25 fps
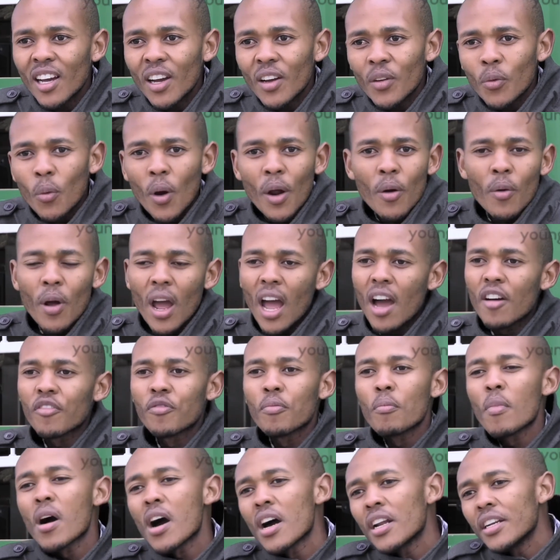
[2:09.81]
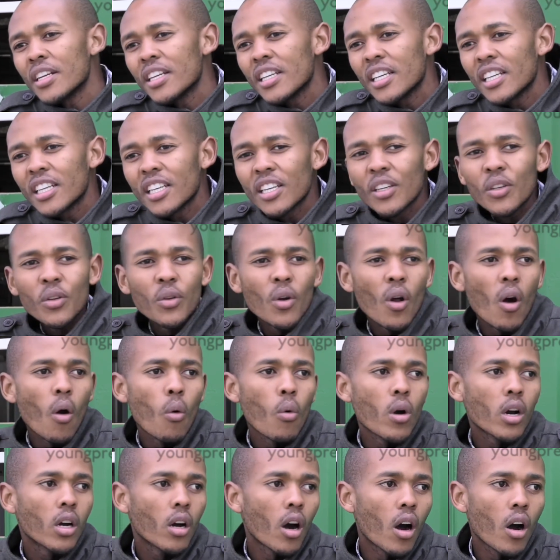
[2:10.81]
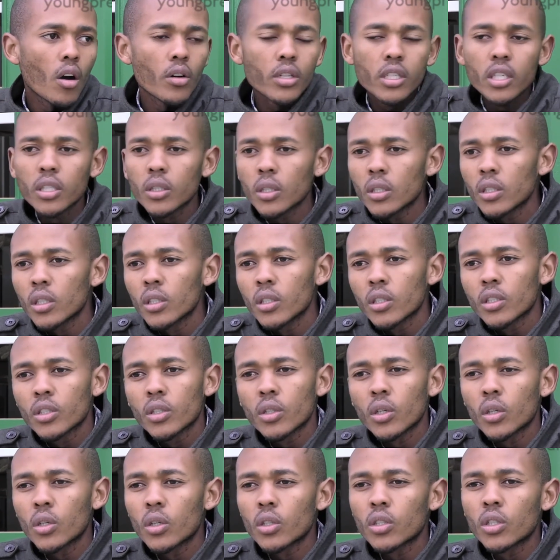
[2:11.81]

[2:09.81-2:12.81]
When we have money, you know, we go to, to,